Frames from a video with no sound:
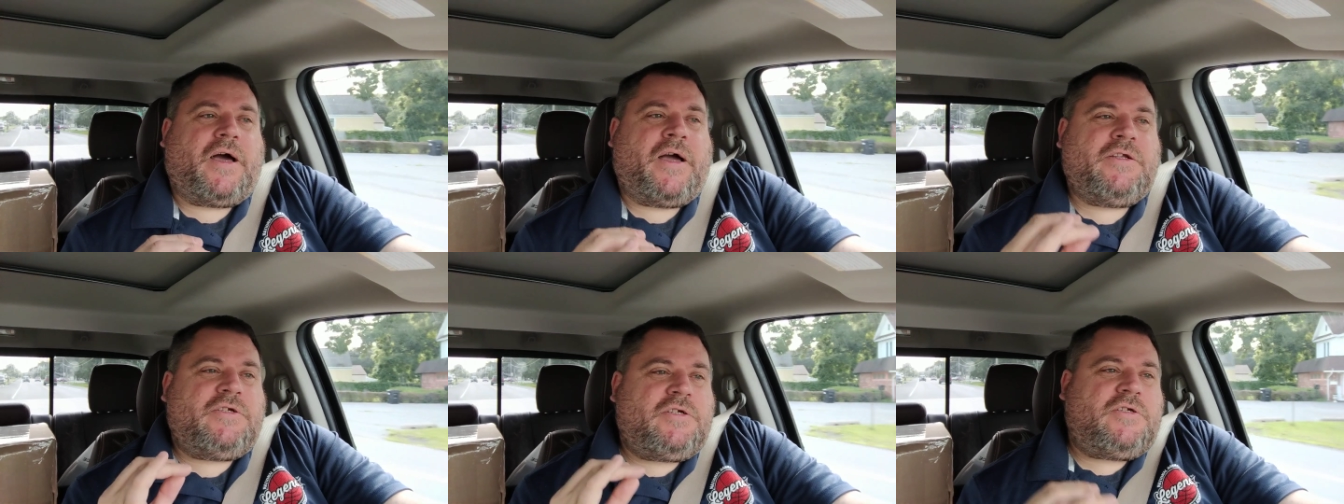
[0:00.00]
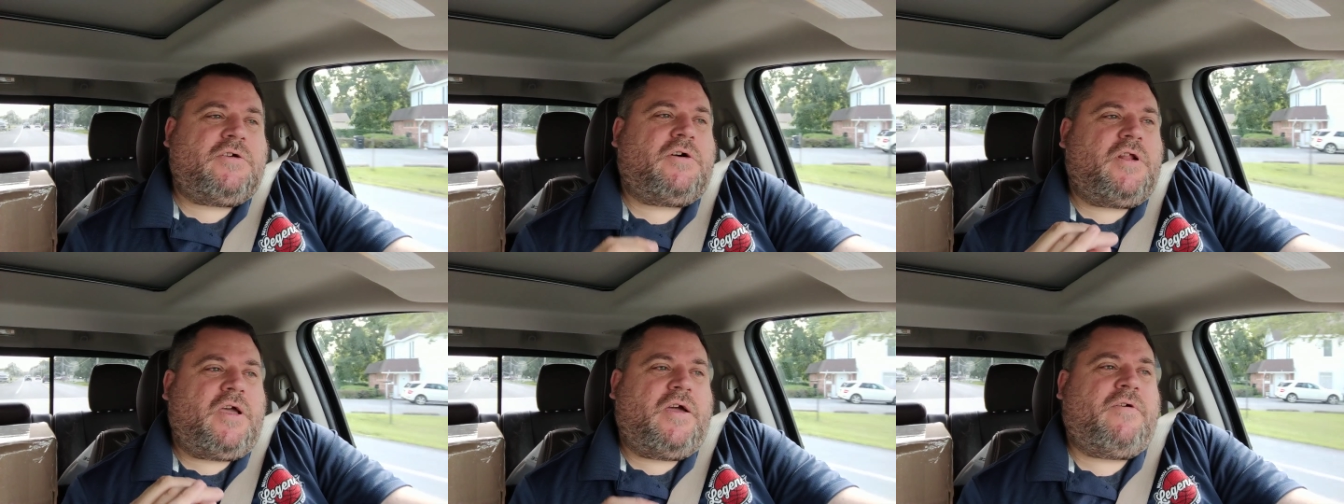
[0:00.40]
I
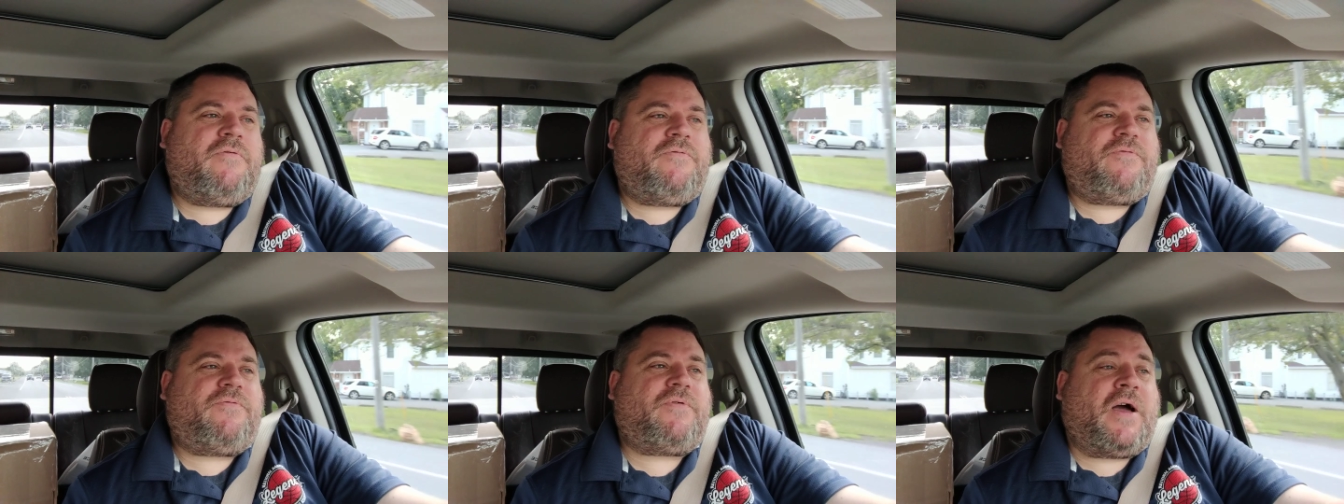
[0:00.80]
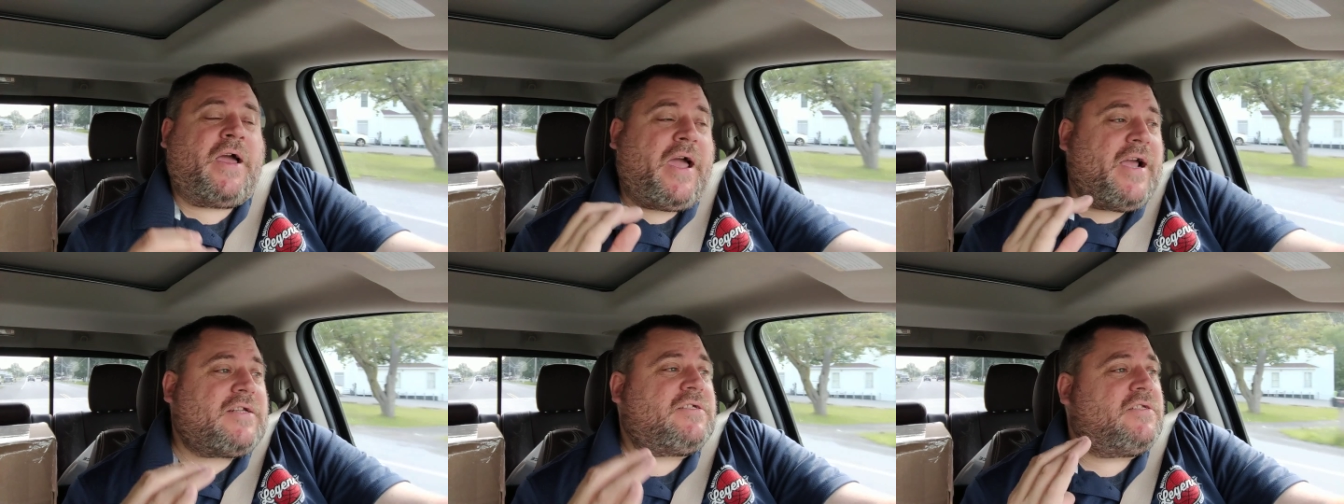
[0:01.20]
should have, I
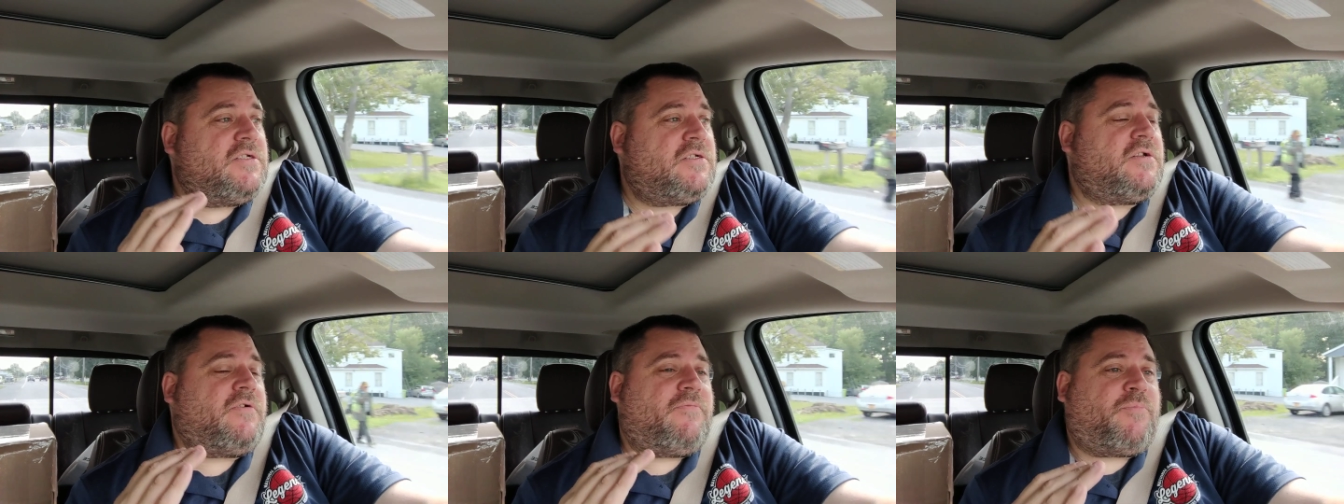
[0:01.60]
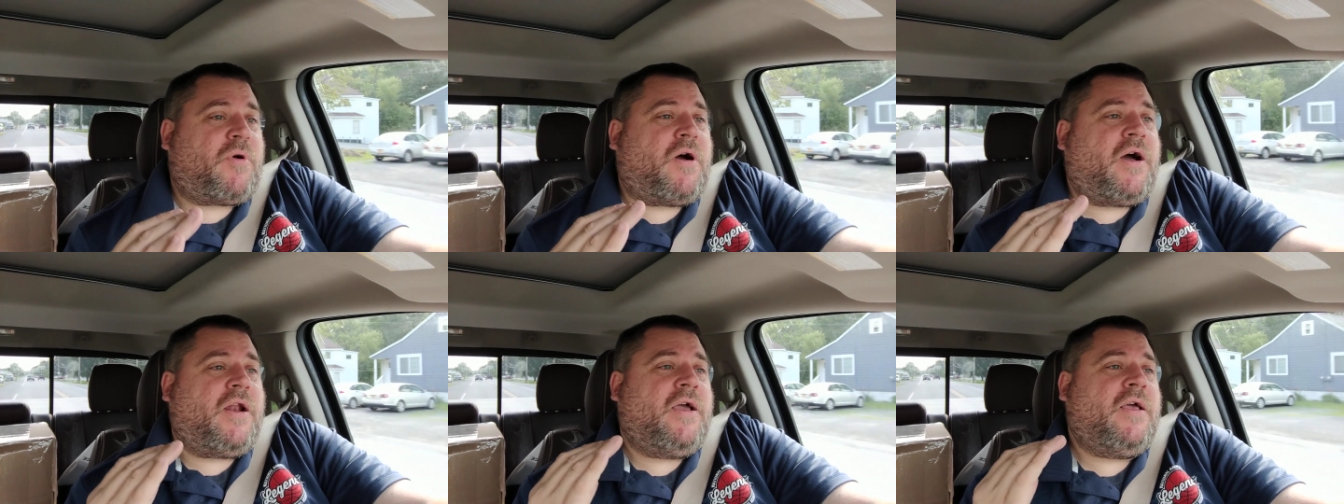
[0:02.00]
actually should have
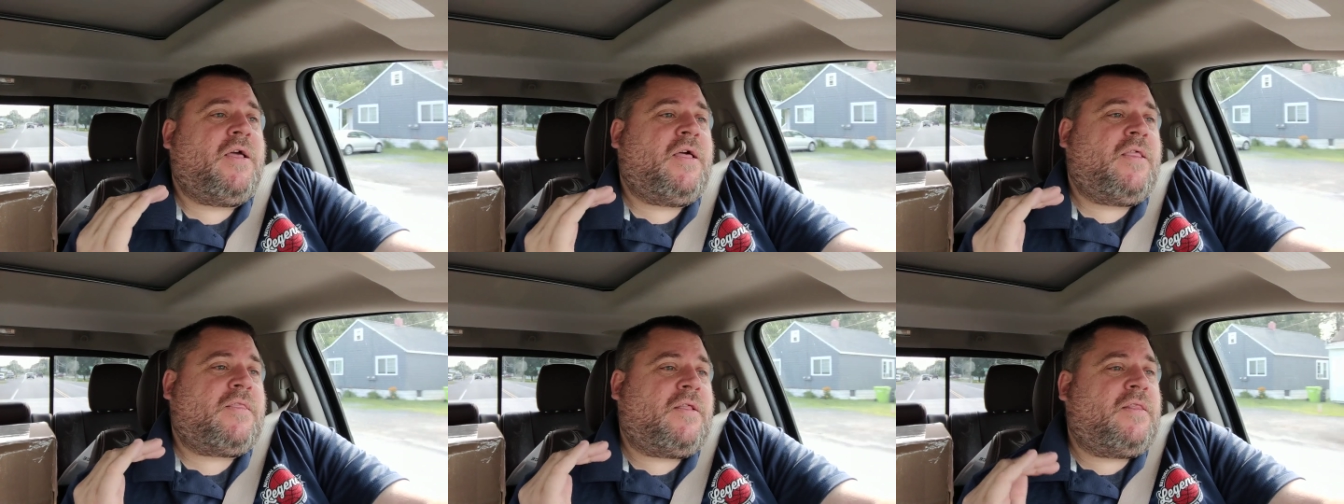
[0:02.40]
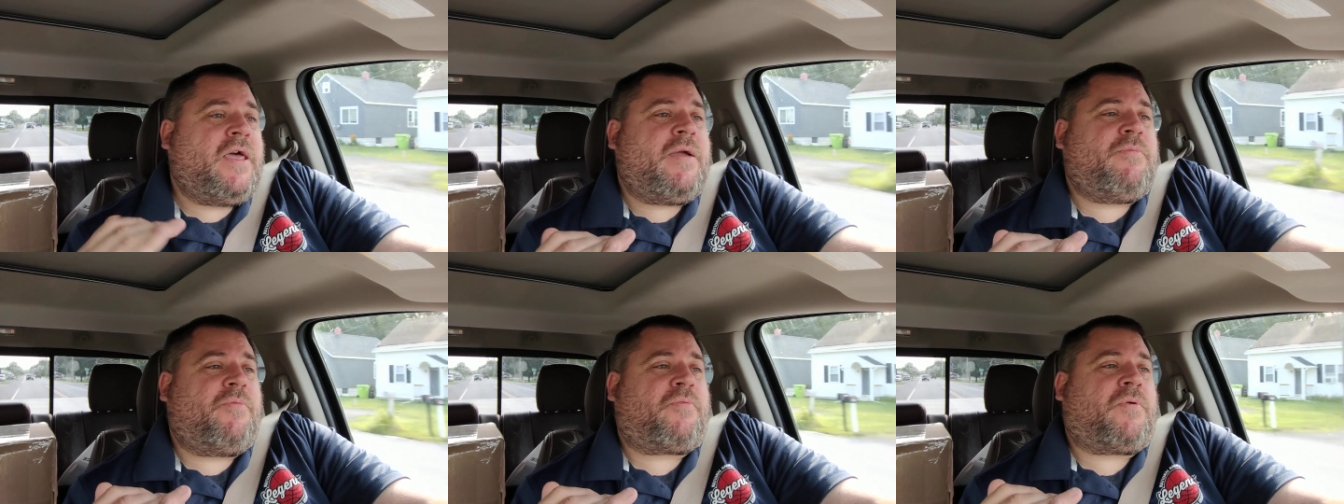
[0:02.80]
brought the
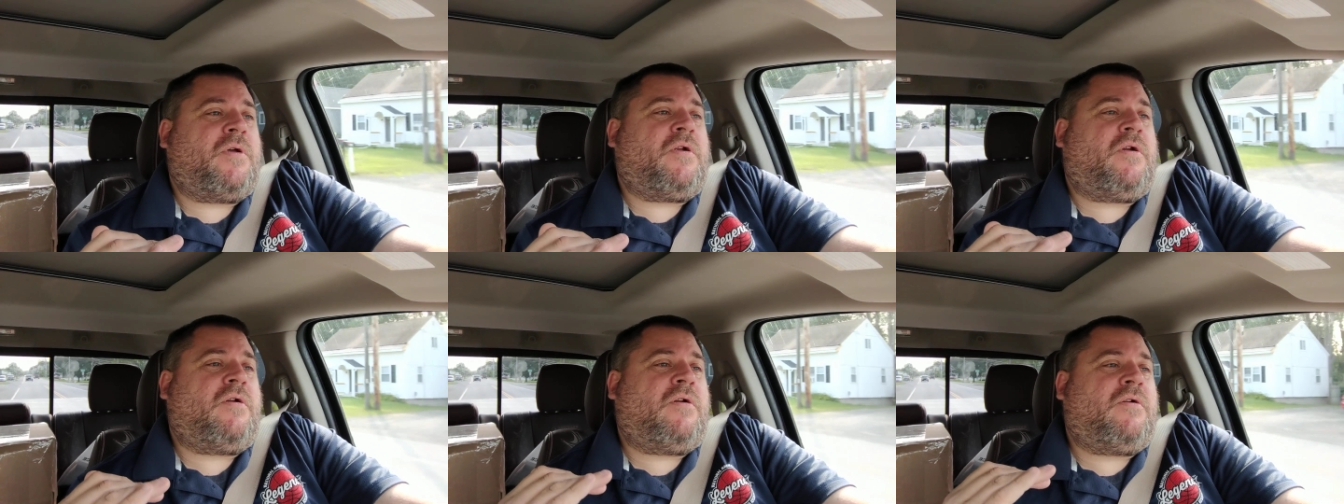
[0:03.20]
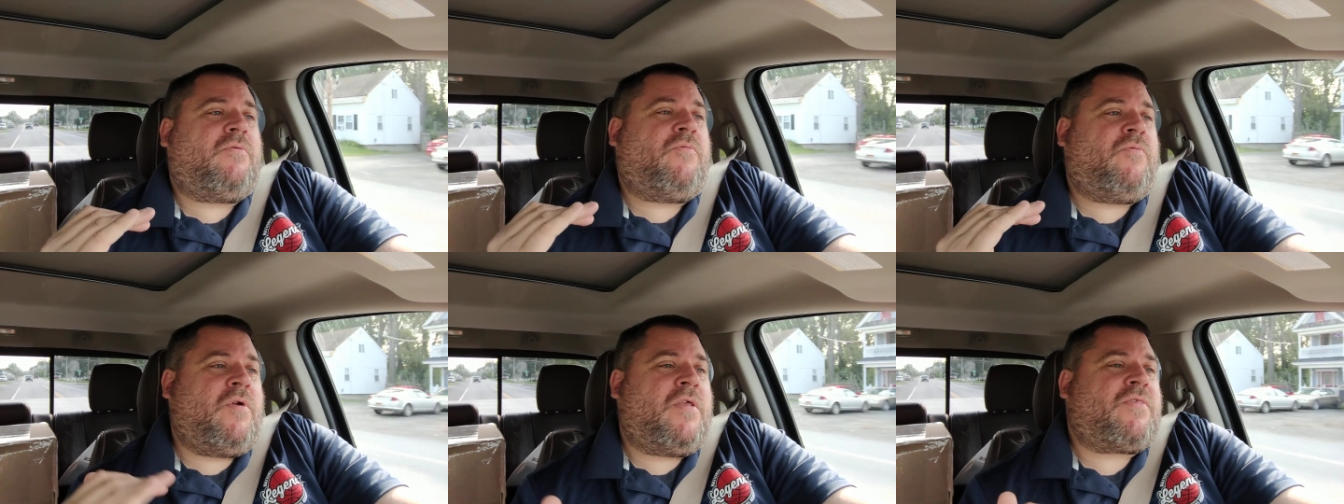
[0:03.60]
label printer
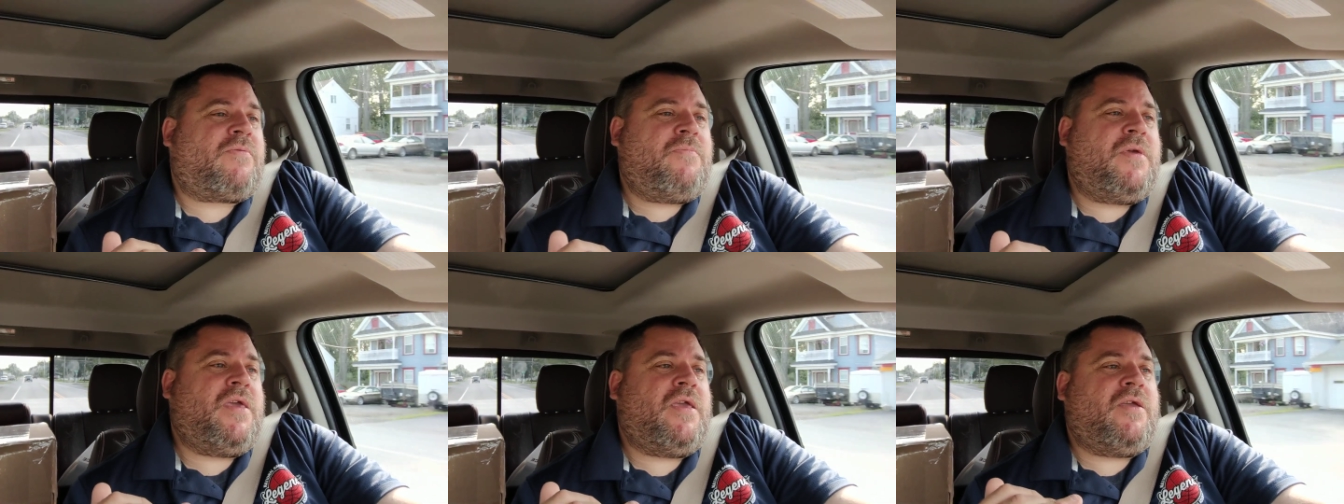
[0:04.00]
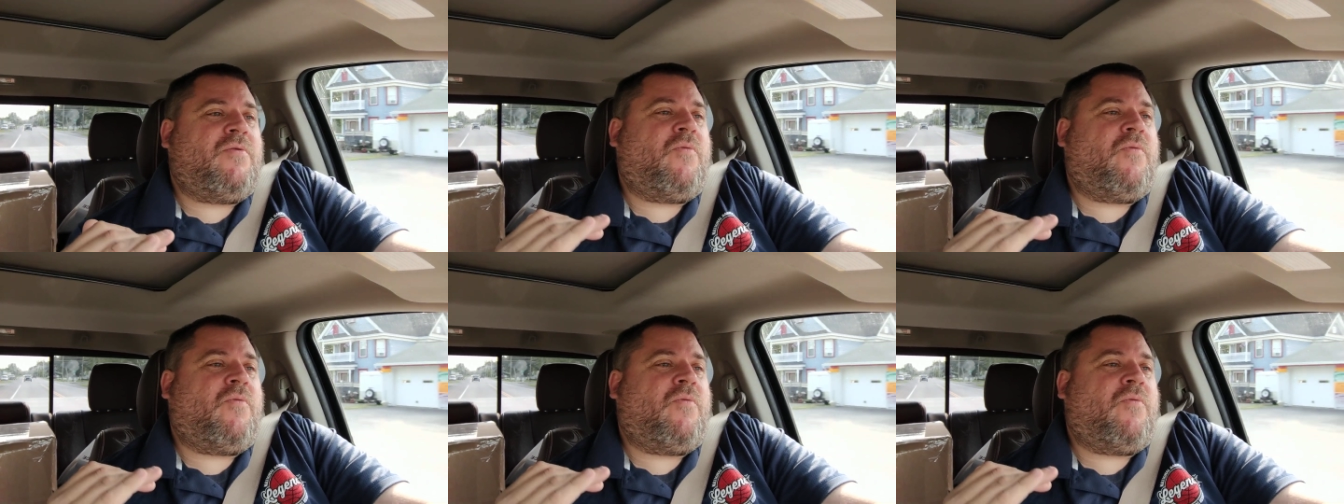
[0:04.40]
with me